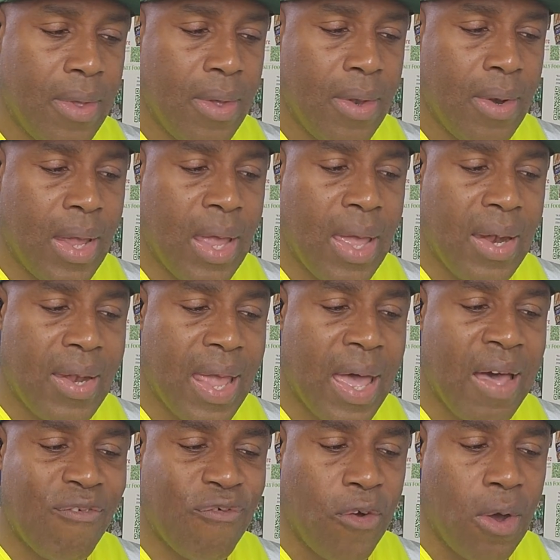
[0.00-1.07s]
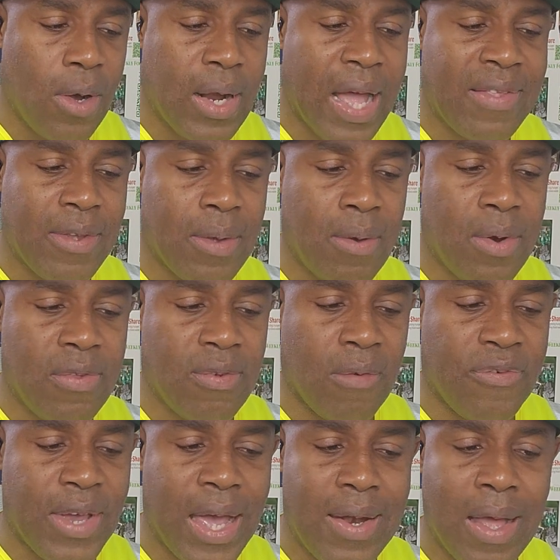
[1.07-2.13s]
There are 4 categories of
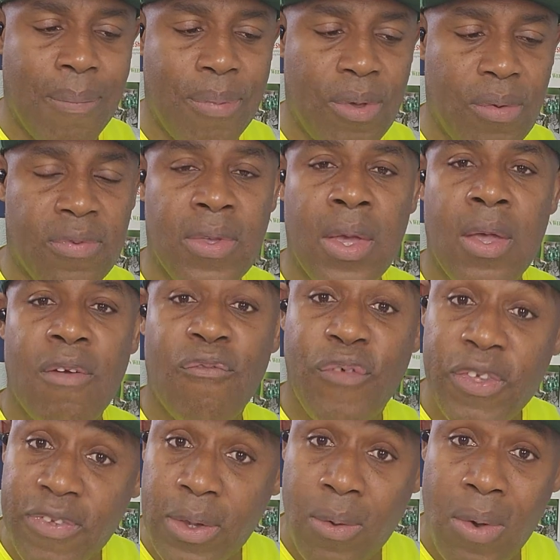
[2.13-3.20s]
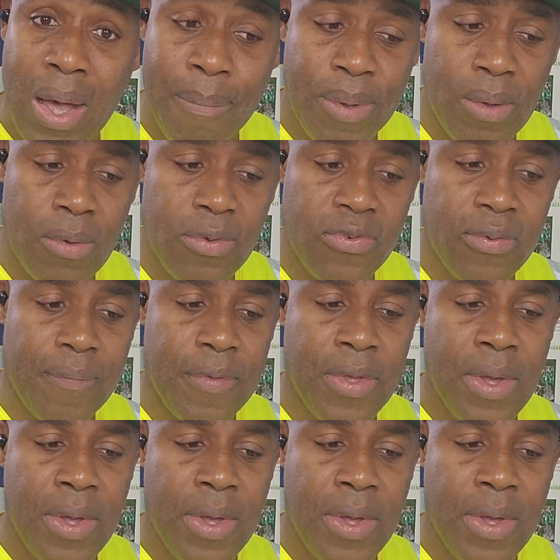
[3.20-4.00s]
child abuse: physical abuse,